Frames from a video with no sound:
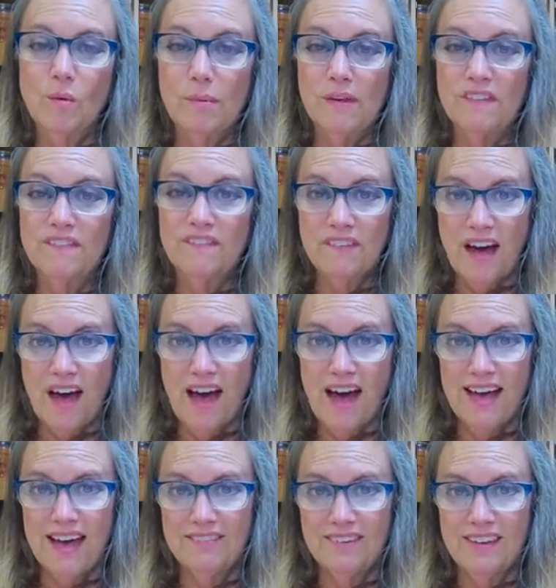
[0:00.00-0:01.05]
will be
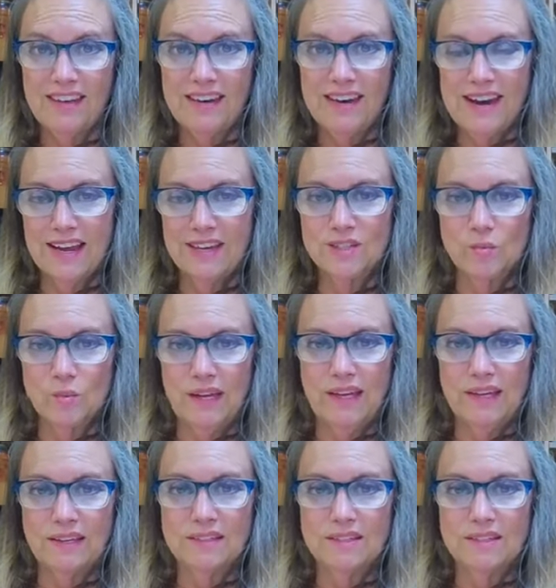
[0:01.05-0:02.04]
five next week.